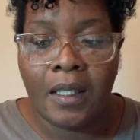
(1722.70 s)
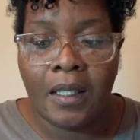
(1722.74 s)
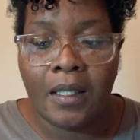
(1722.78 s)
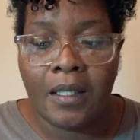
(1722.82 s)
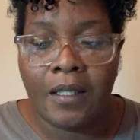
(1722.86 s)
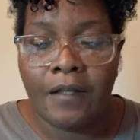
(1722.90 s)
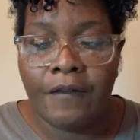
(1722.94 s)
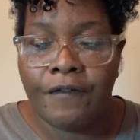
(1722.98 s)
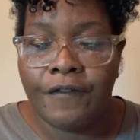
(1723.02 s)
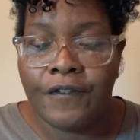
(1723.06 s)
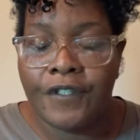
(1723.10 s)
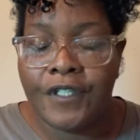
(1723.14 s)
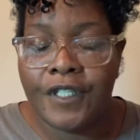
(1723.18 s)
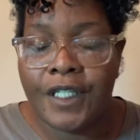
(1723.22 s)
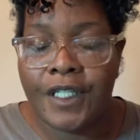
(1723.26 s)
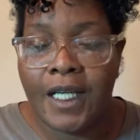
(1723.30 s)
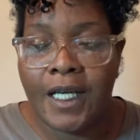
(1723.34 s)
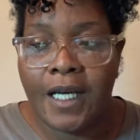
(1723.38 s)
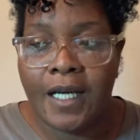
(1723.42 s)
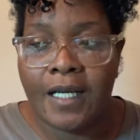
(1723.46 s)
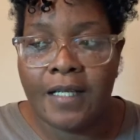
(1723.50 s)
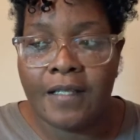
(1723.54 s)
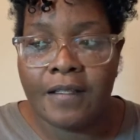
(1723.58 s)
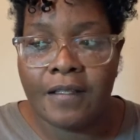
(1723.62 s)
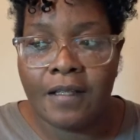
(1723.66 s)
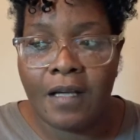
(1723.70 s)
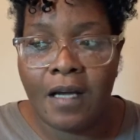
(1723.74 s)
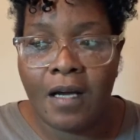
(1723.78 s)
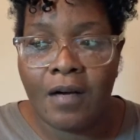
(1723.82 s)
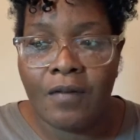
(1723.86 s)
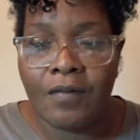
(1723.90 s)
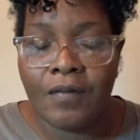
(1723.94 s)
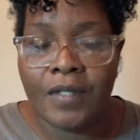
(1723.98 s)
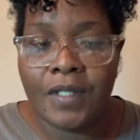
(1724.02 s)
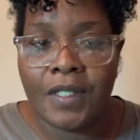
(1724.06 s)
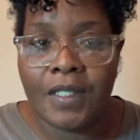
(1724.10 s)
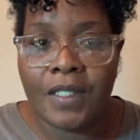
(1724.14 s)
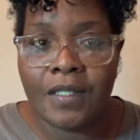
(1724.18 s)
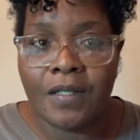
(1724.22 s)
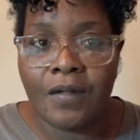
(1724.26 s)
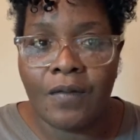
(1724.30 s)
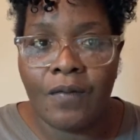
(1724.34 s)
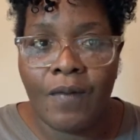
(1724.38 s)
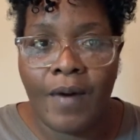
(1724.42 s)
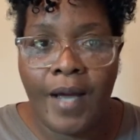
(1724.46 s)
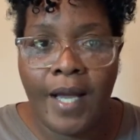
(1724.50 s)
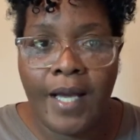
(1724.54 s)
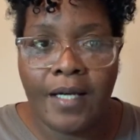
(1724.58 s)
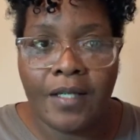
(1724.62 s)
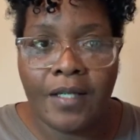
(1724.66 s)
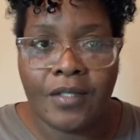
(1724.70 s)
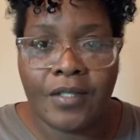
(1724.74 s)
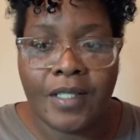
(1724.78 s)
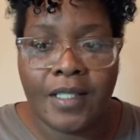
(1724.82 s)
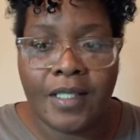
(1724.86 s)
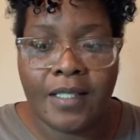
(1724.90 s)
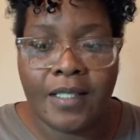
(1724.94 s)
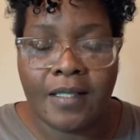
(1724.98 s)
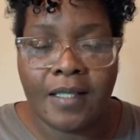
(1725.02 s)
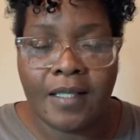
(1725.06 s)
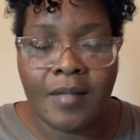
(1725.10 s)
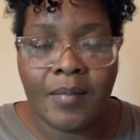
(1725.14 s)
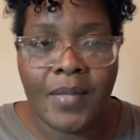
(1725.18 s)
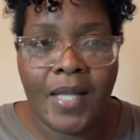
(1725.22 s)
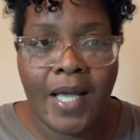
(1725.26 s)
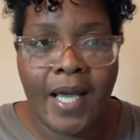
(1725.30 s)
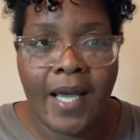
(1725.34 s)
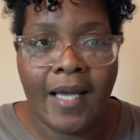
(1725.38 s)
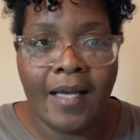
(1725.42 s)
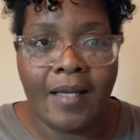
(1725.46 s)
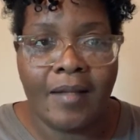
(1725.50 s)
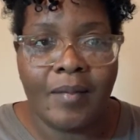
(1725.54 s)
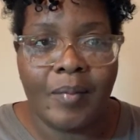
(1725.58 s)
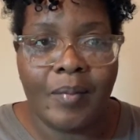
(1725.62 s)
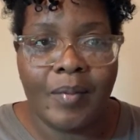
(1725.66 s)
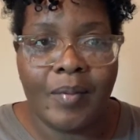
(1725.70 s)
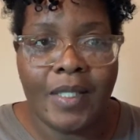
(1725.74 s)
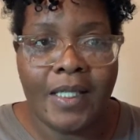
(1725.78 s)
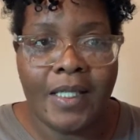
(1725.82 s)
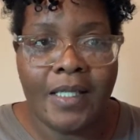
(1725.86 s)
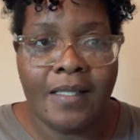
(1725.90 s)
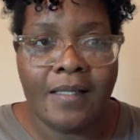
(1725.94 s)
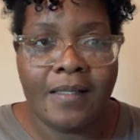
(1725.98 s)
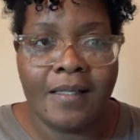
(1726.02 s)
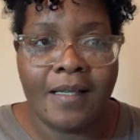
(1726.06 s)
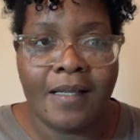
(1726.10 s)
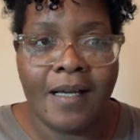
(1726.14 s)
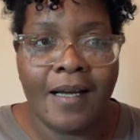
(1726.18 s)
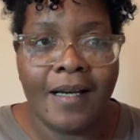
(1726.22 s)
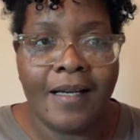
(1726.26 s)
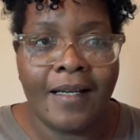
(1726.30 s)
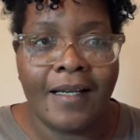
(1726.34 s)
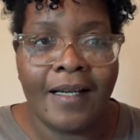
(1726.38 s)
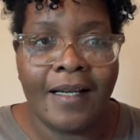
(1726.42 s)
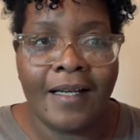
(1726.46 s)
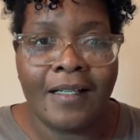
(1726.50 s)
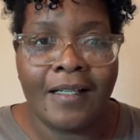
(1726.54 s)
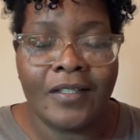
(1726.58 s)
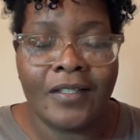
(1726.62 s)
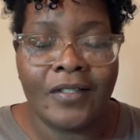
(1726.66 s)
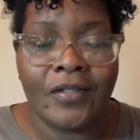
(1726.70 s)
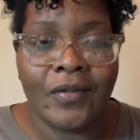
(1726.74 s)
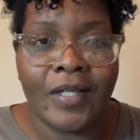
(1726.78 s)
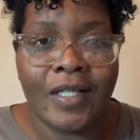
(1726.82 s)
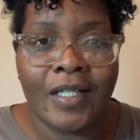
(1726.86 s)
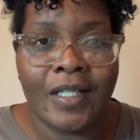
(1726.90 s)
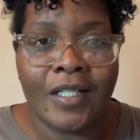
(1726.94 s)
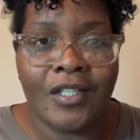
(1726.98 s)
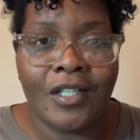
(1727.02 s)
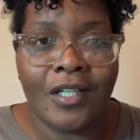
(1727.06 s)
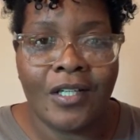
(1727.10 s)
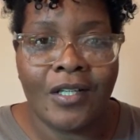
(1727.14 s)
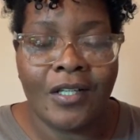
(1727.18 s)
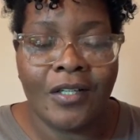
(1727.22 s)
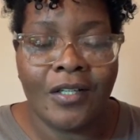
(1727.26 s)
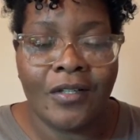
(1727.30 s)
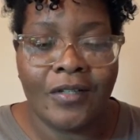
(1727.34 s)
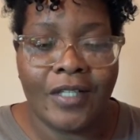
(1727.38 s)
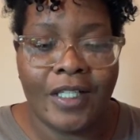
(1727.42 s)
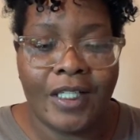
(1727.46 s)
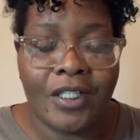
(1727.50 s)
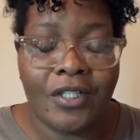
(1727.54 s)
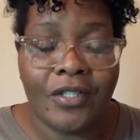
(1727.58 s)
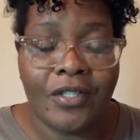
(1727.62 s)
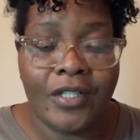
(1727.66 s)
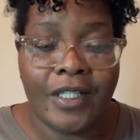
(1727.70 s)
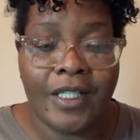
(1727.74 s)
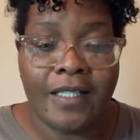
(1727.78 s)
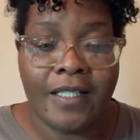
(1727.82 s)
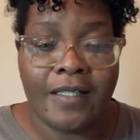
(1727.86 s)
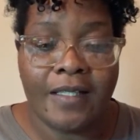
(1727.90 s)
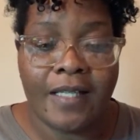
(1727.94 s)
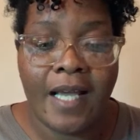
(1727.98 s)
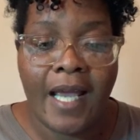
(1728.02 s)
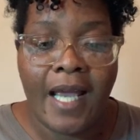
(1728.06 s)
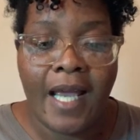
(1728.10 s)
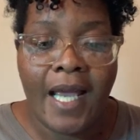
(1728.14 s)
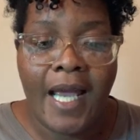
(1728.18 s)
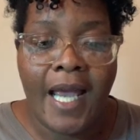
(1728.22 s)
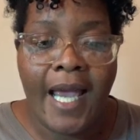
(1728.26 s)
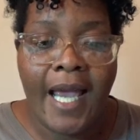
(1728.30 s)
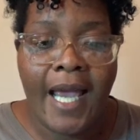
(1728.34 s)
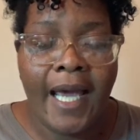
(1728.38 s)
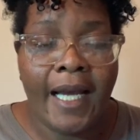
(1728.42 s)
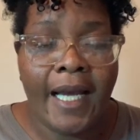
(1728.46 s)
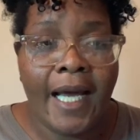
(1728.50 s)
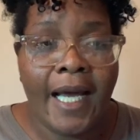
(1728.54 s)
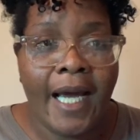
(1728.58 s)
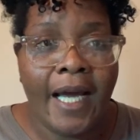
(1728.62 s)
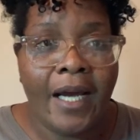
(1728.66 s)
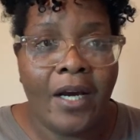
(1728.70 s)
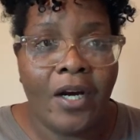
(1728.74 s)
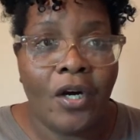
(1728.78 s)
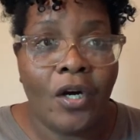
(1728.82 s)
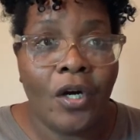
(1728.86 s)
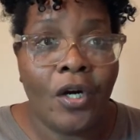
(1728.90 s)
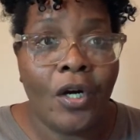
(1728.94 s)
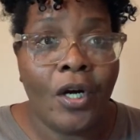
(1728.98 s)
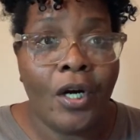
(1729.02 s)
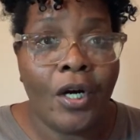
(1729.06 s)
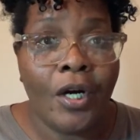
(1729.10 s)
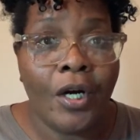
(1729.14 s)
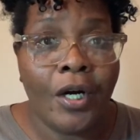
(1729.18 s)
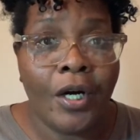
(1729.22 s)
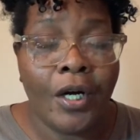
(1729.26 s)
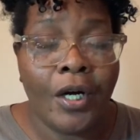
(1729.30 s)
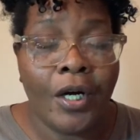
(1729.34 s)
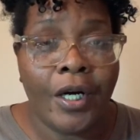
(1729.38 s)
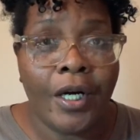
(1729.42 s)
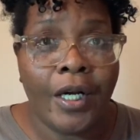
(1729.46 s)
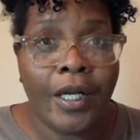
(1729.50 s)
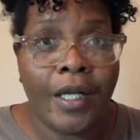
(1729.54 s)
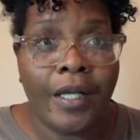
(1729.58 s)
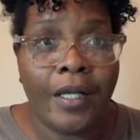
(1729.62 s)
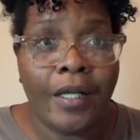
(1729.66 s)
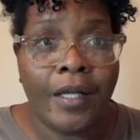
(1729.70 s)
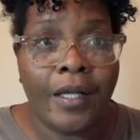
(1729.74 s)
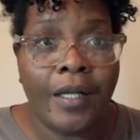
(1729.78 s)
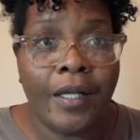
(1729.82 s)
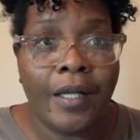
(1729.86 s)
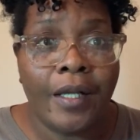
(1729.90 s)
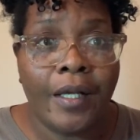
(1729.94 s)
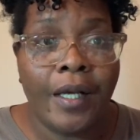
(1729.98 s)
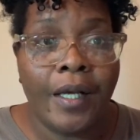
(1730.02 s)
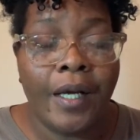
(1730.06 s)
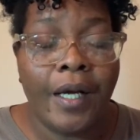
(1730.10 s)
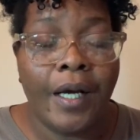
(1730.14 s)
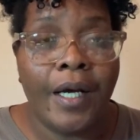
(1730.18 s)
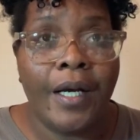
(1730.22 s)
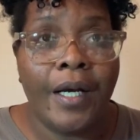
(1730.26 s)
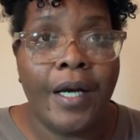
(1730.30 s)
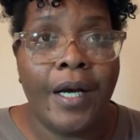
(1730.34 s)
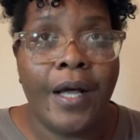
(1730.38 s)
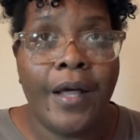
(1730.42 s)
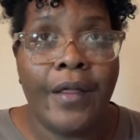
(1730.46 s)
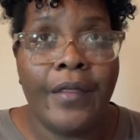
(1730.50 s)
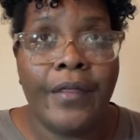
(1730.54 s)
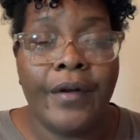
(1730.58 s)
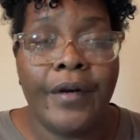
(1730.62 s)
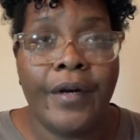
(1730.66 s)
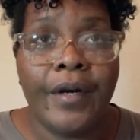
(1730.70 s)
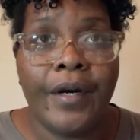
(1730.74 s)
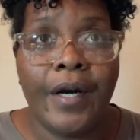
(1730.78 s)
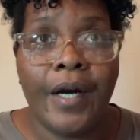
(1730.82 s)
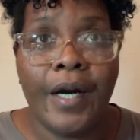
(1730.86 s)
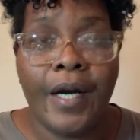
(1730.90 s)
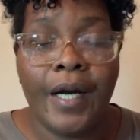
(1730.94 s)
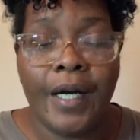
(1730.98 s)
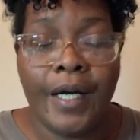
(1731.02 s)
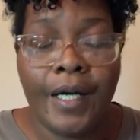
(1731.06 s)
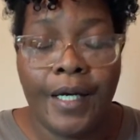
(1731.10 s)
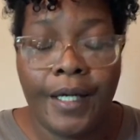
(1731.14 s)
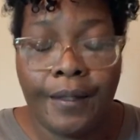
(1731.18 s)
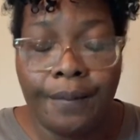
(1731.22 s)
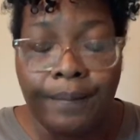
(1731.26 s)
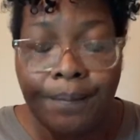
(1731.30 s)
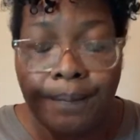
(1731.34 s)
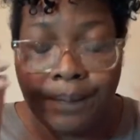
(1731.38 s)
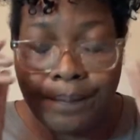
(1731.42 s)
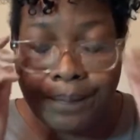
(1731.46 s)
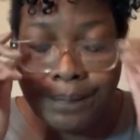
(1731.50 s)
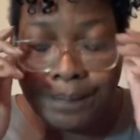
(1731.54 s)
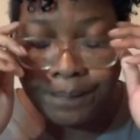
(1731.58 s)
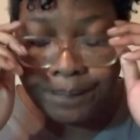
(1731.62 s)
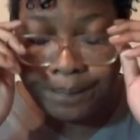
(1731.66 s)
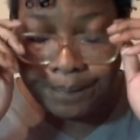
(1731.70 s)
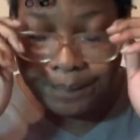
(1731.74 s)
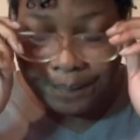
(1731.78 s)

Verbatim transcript: the first thing I saw was the white trees, and I'm like, please, not again, a shortage on the green trees. And I heard another, um,